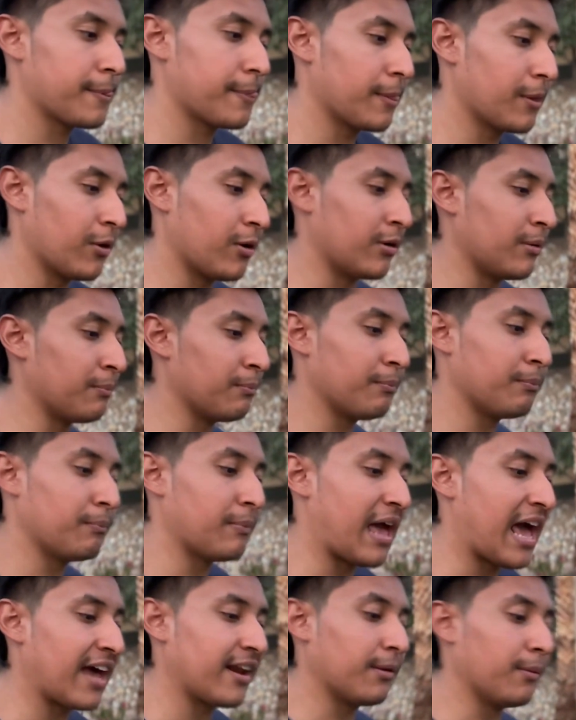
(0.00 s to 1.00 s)
or
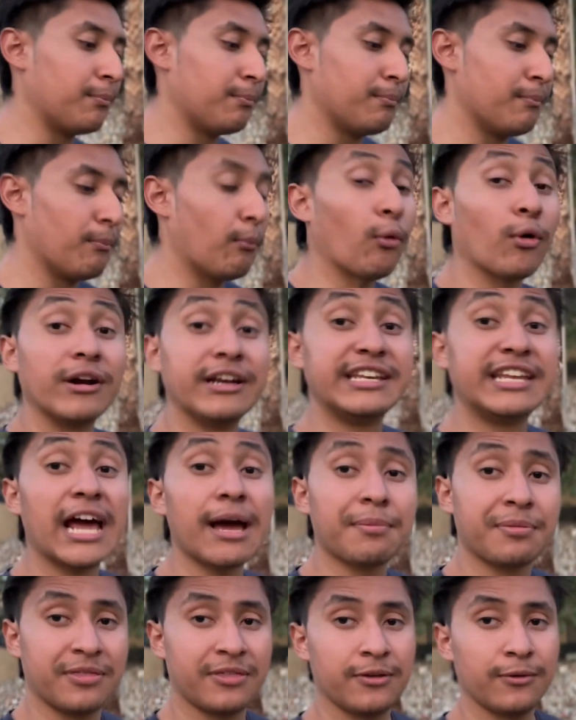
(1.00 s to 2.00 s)
had a more
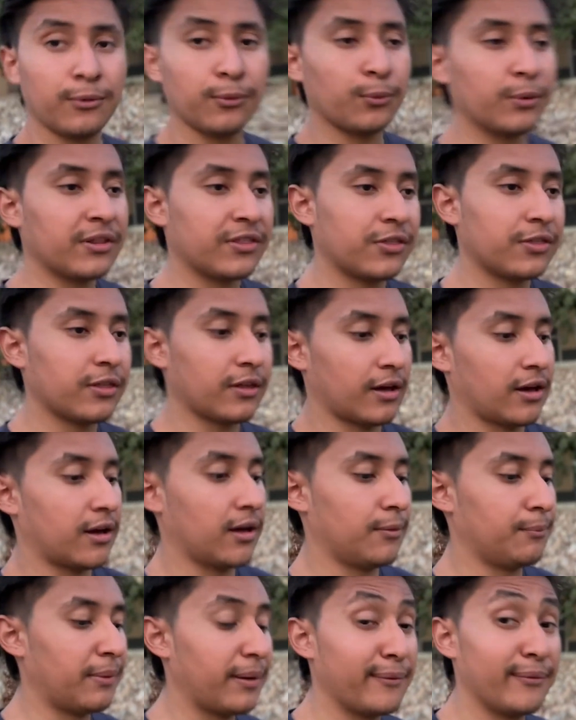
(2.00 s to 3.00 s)
depth with
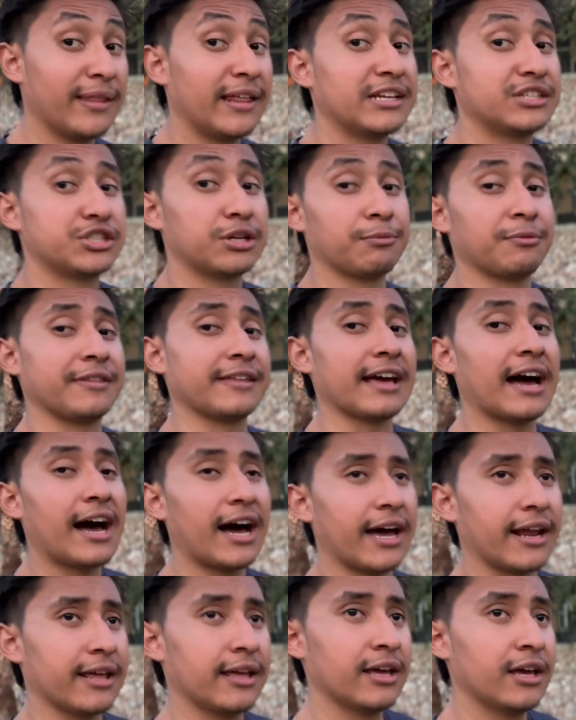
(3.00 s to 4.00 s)
my relationship with
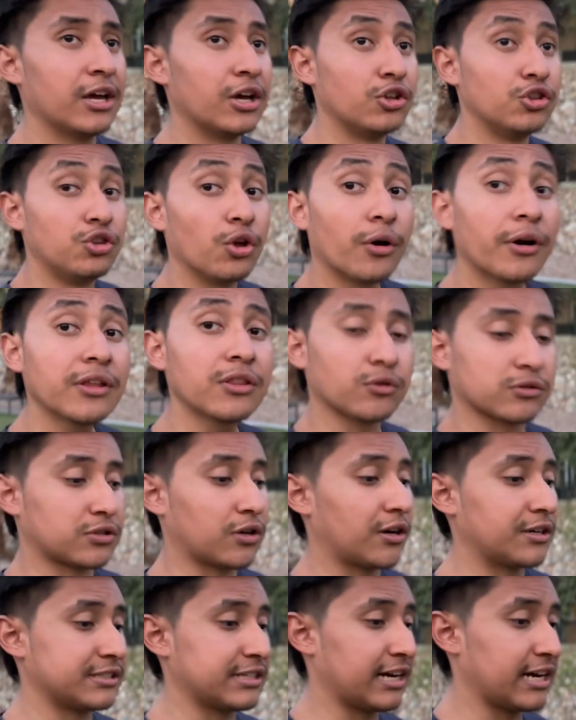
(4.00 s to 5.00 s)
God during those
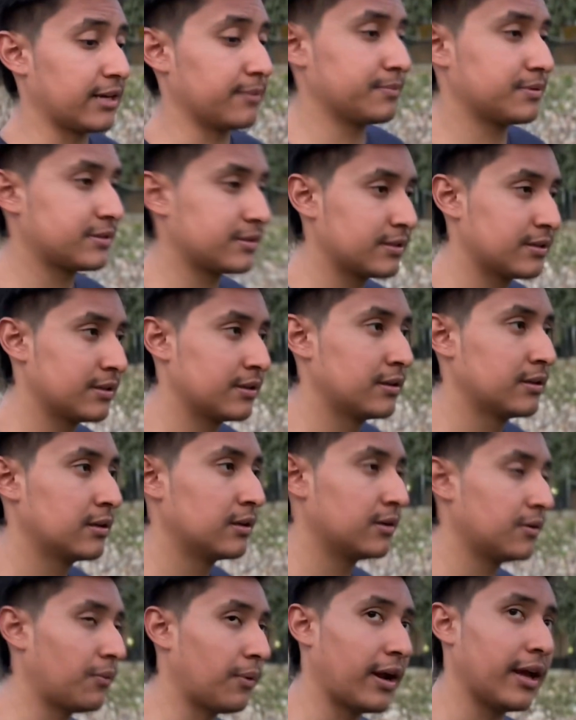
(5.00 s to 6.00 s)
hard times,
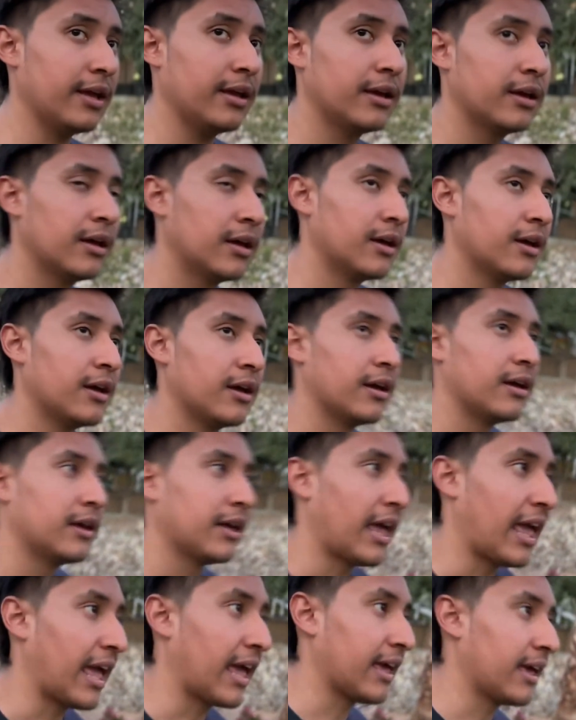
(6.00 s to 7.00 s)
right?
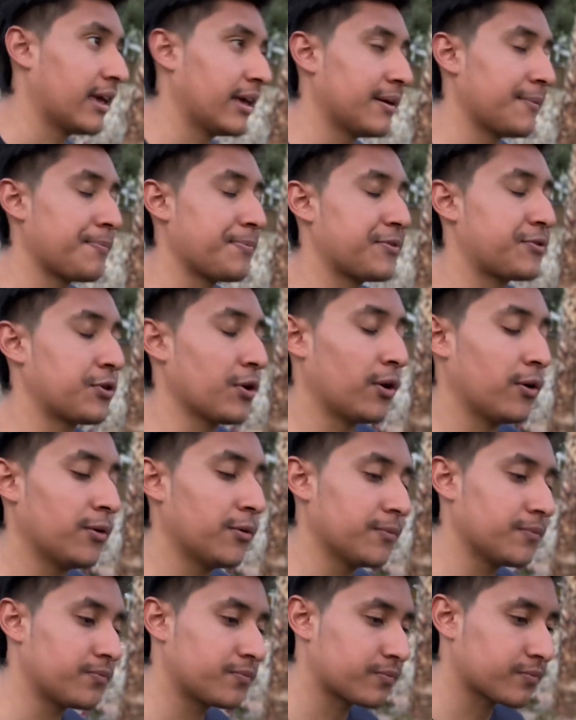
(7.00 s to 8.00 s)
So
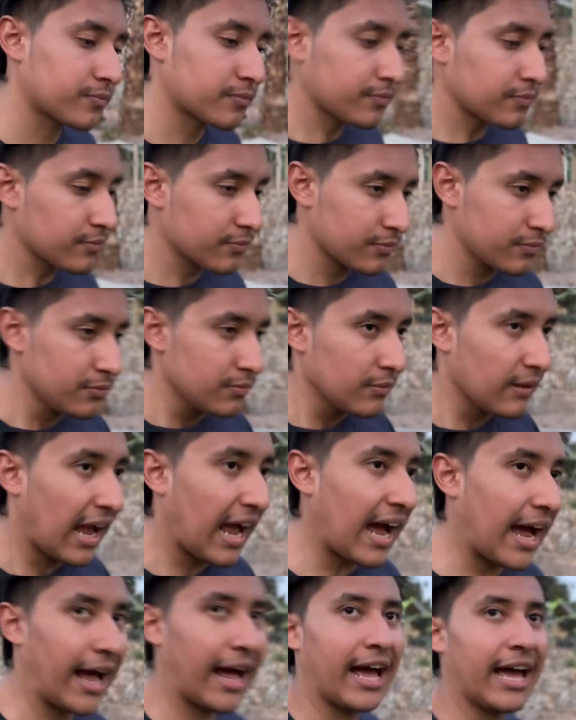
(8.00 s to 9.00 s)

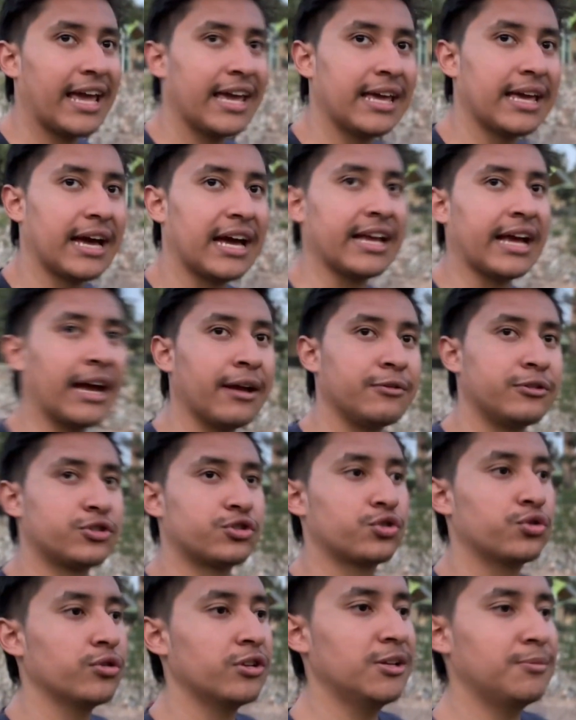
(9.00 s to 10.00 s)
I
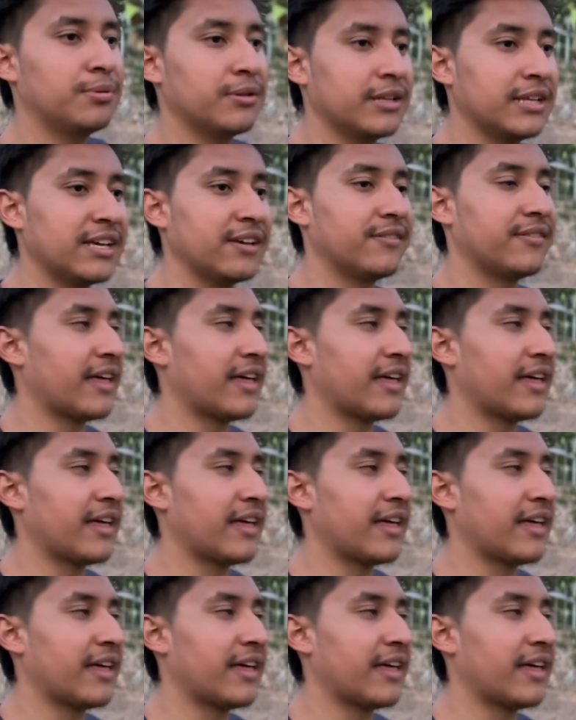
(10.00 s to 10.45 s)
truly believe